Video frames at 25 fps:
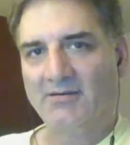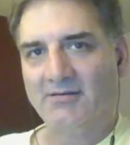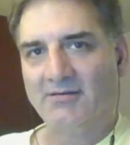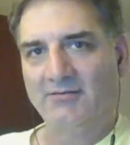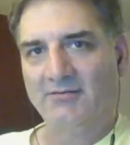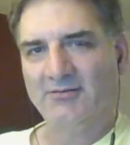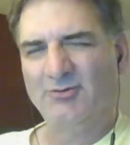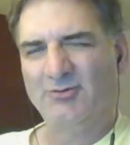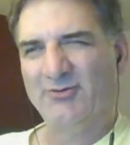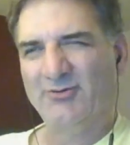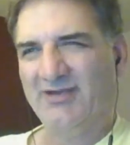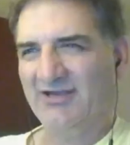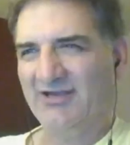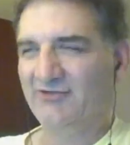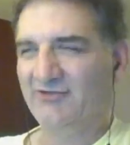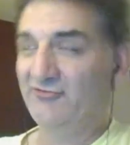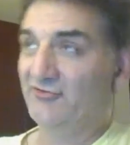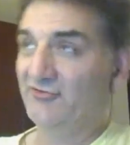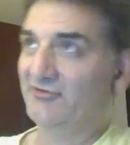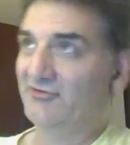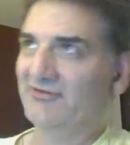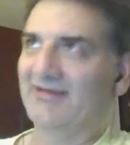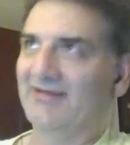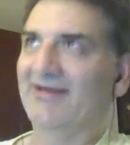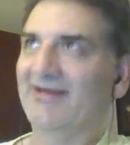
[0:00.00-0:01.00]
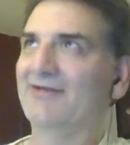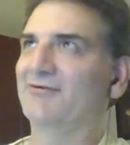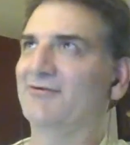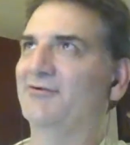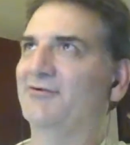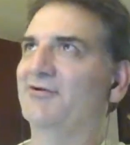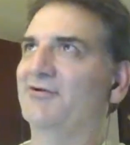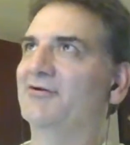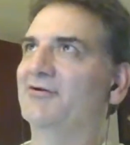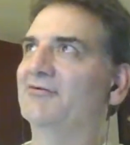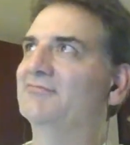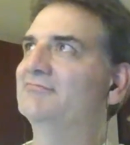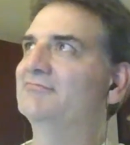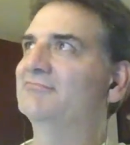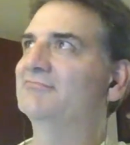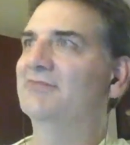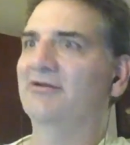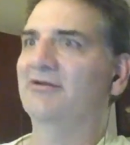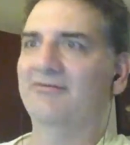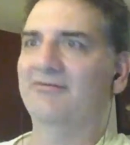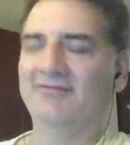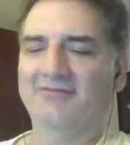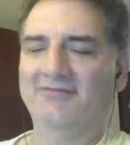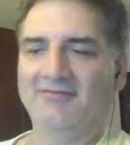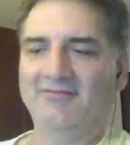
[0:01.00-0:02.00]
Location, I don't know.
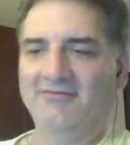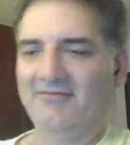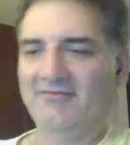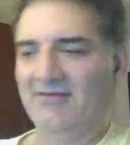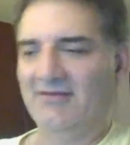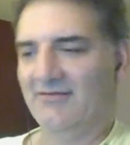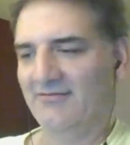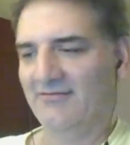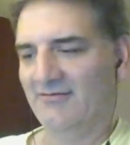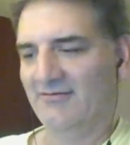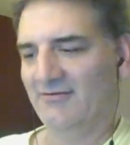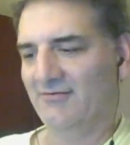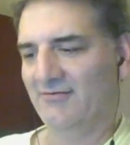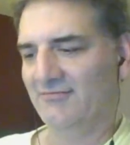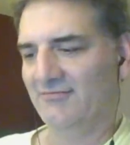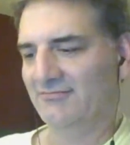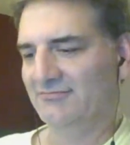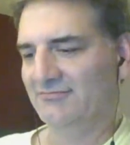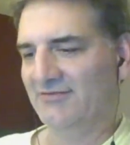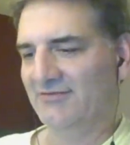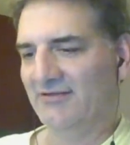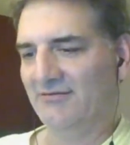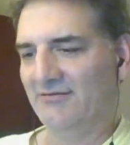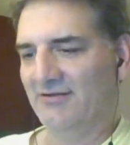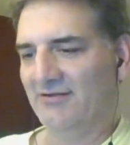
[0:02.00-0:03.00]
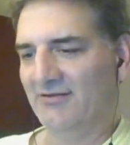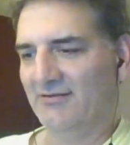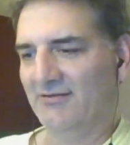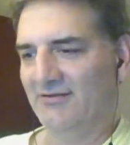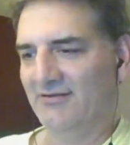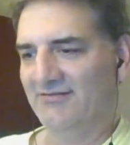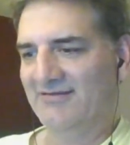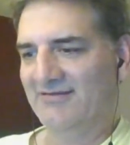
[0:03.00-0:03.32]
It's